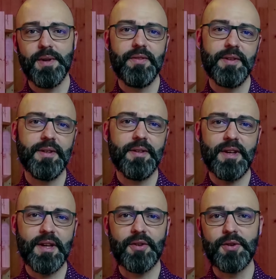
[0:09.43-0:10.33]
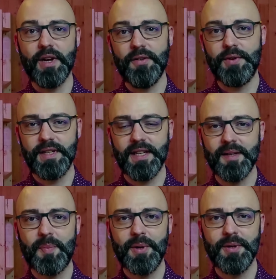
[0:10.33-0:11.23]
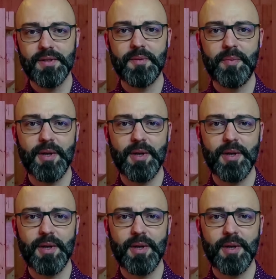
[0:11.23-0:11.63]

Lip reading: going through every data point.